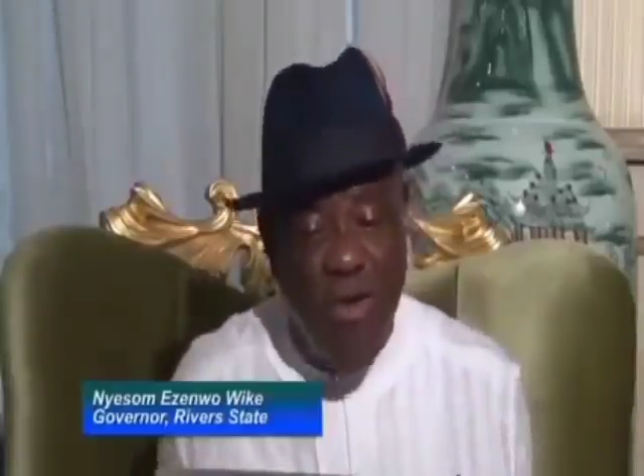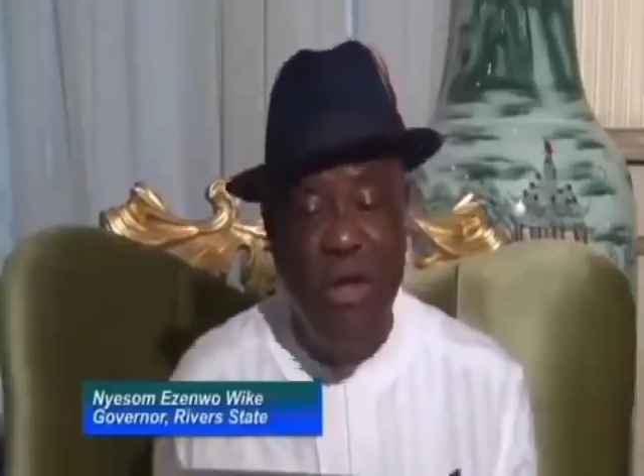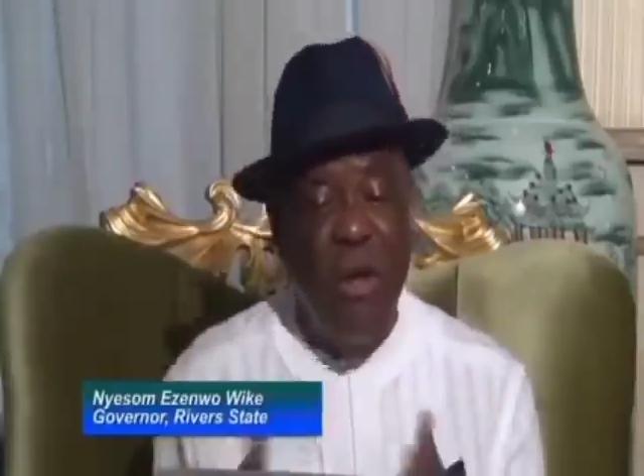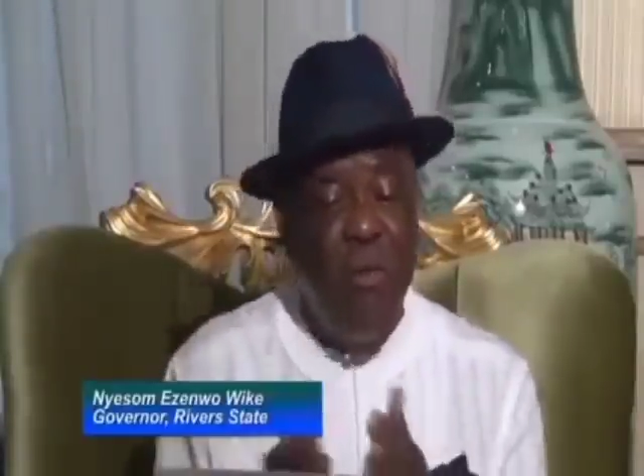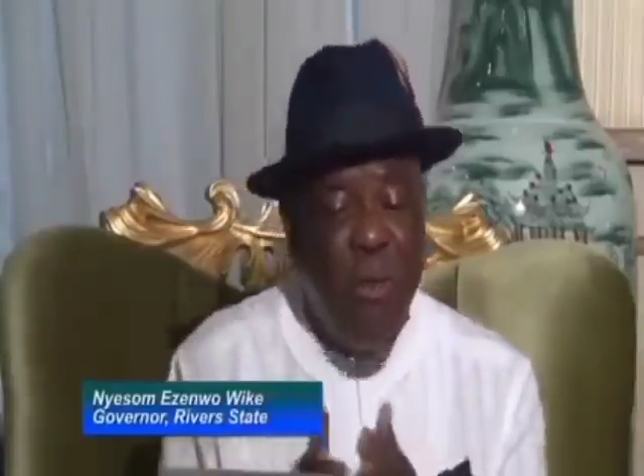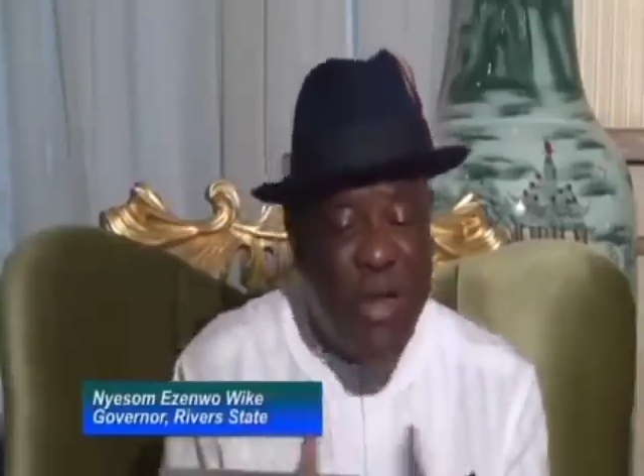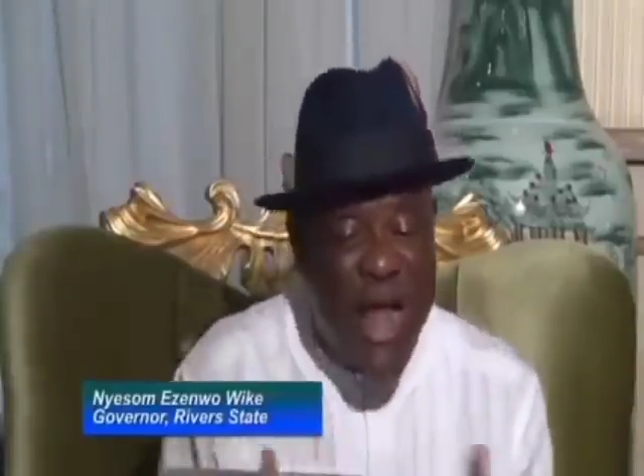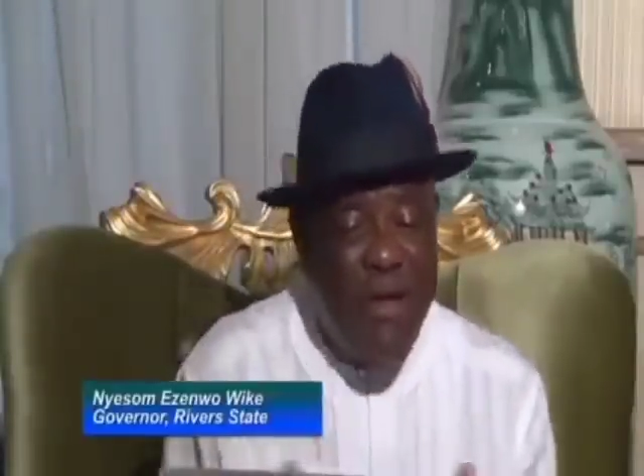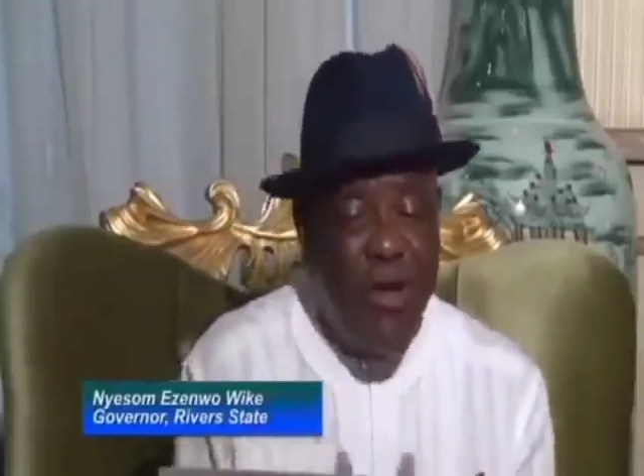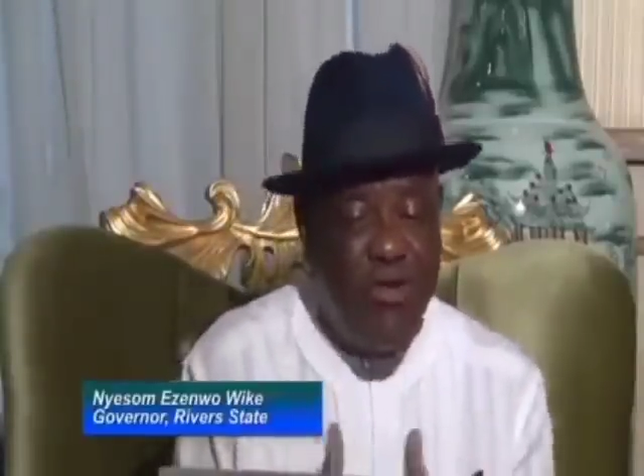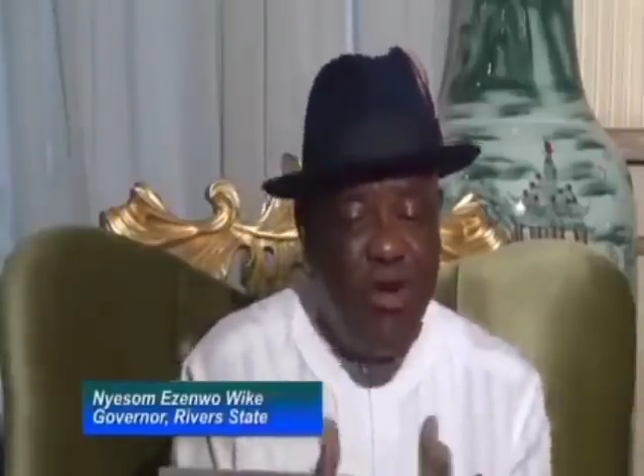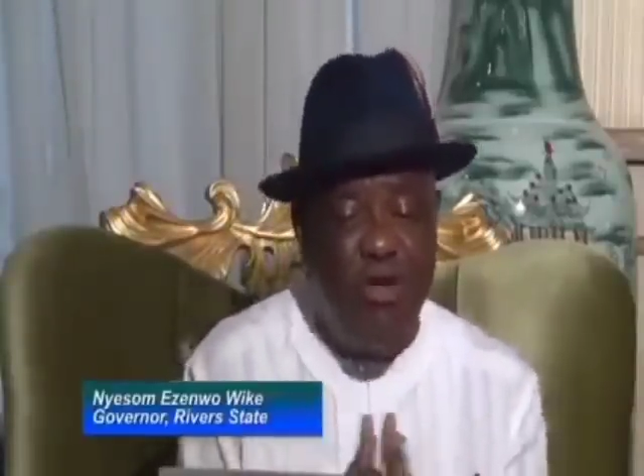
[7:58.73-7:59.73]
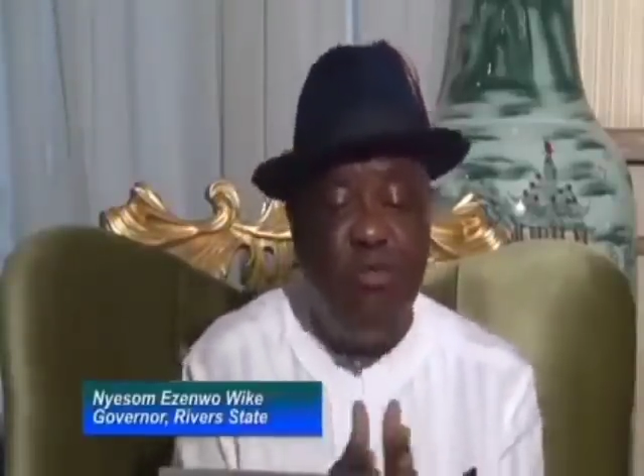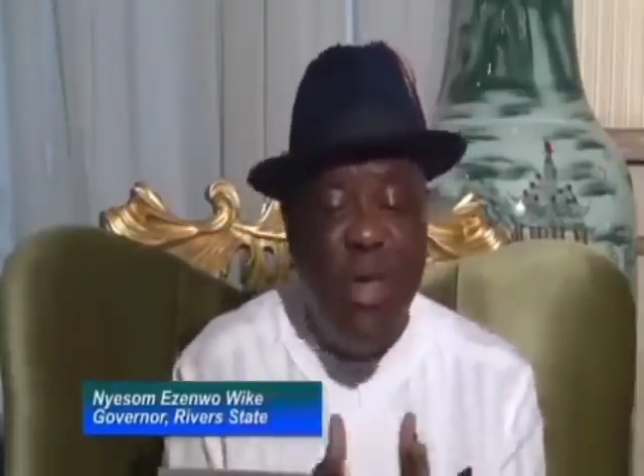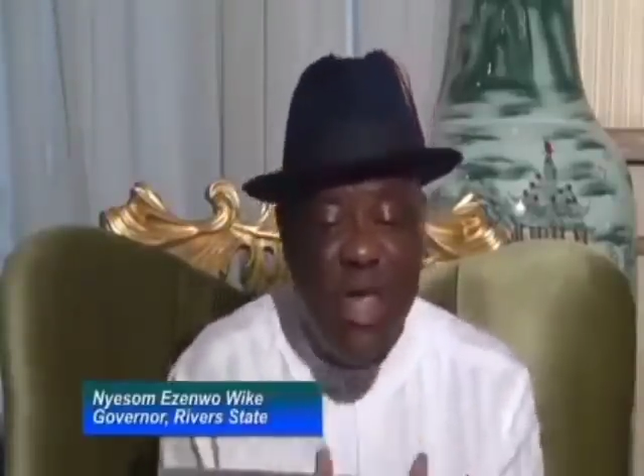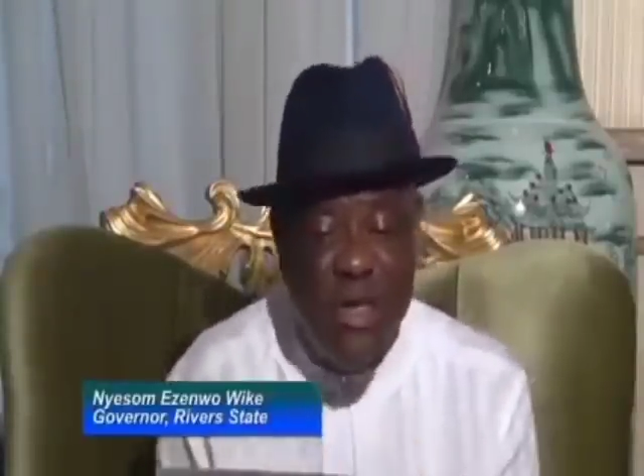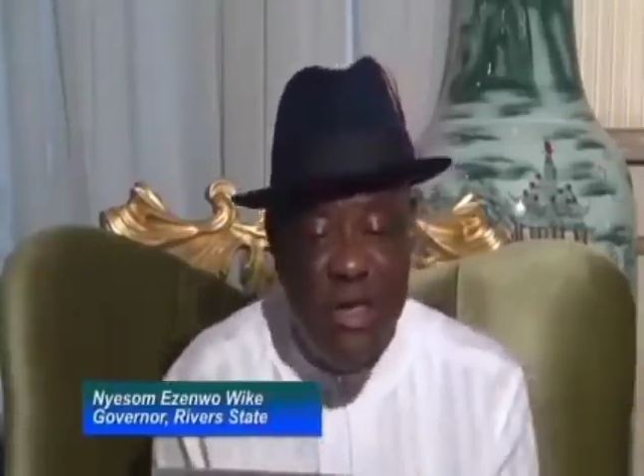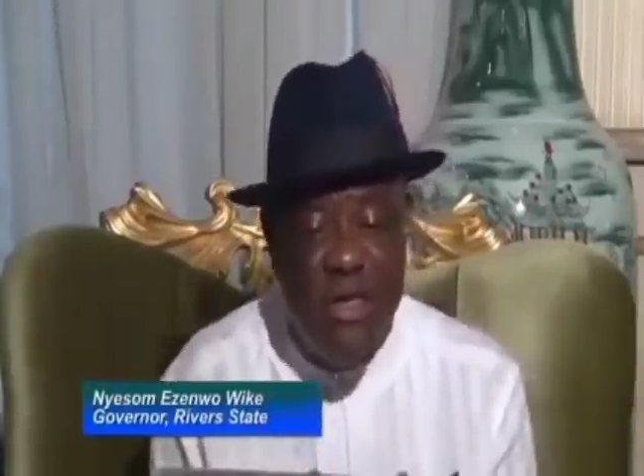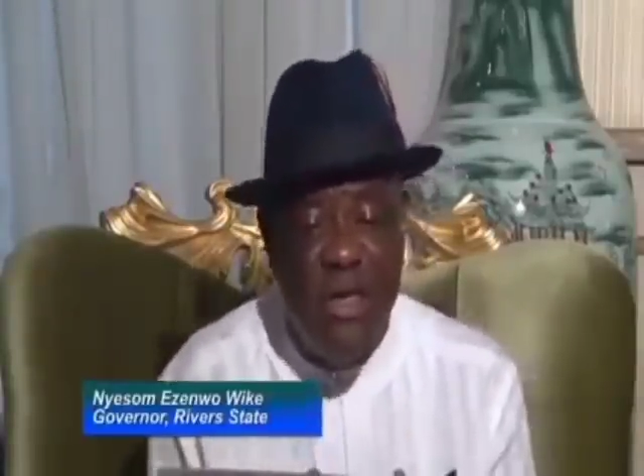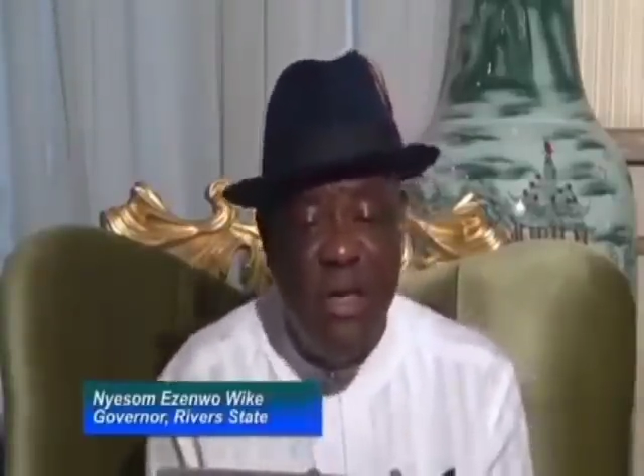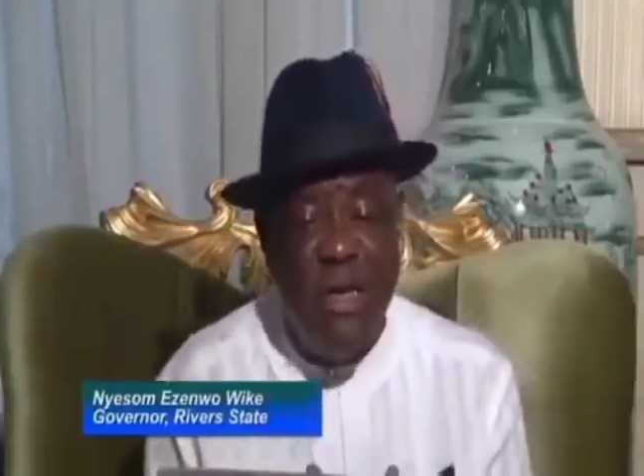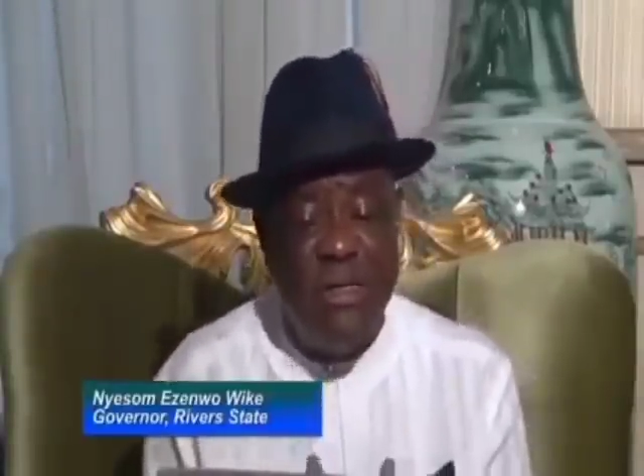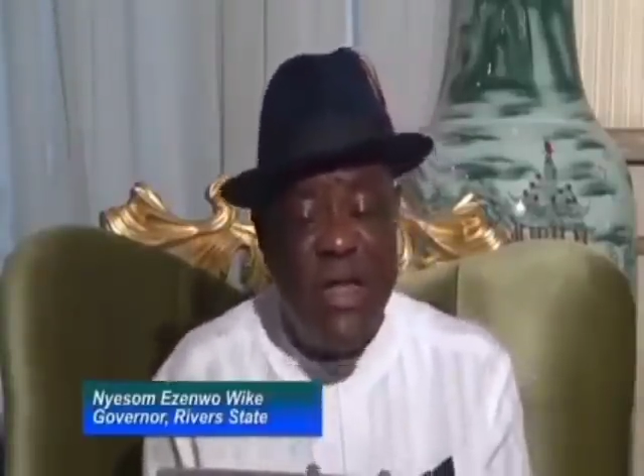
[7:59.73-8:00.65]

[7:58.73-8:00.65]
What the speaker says: own, but that does not mean